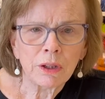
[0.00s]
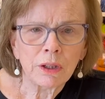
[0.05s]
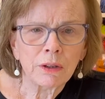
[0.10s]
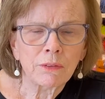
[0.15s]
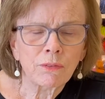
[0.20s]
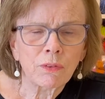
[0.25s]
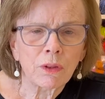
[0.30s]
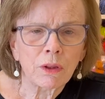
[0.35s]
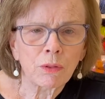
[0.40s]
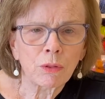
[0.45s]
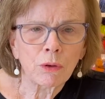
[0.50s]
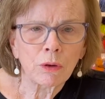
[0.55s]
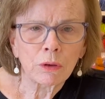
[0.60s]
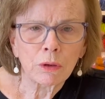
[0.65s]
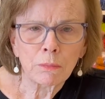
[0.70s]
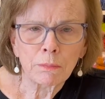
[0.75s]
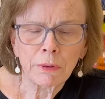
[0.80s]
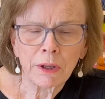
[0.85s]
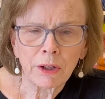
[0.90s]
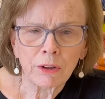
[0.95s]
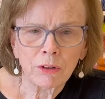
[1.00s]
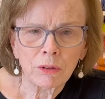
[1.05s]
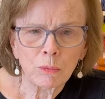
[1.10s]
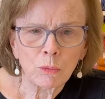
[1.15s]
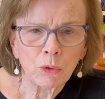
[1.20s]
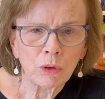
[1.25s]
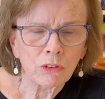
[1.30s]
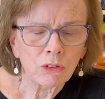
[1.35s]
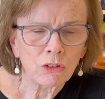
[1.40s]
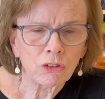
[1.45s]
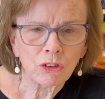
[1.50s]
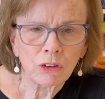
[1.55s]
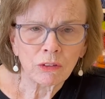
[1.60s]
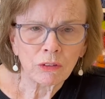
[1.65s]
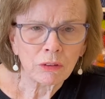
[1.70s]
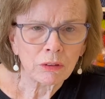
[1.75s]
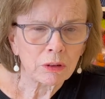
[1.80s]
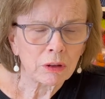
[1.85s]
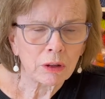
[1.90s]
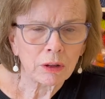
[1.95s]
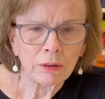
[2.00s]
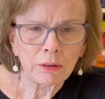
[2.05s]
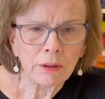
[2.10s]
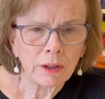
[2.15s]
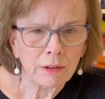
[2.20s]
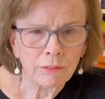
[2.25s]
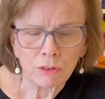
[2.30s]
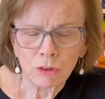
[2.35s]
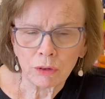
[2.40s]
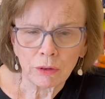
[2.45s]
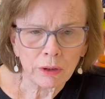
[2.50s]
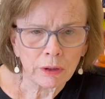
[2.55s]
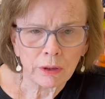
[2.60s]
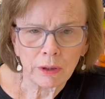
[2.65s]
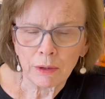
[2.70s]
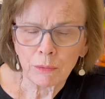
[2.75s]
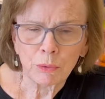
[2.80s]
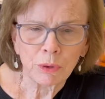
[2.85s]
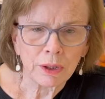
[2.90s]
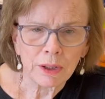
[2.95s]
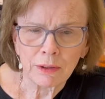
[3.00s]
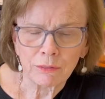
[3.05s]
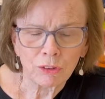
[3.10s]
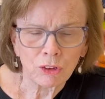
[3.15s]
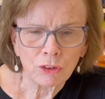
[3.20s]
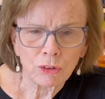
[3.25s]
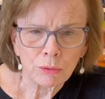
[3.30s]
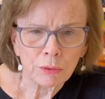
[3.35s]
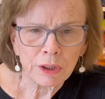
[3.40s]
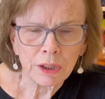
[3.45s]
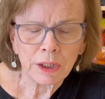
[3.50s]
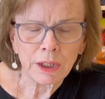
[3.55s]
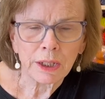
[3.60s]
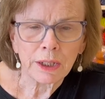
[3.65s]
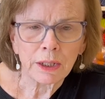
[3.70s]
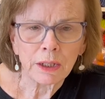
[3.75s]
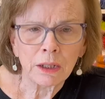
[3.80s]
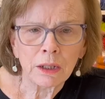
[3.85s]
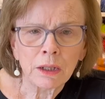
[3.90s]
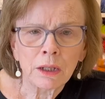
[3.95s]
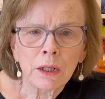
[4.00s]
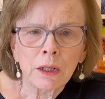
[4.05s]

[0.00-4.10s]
if they thought the pattern was just a devil and they would never do it again.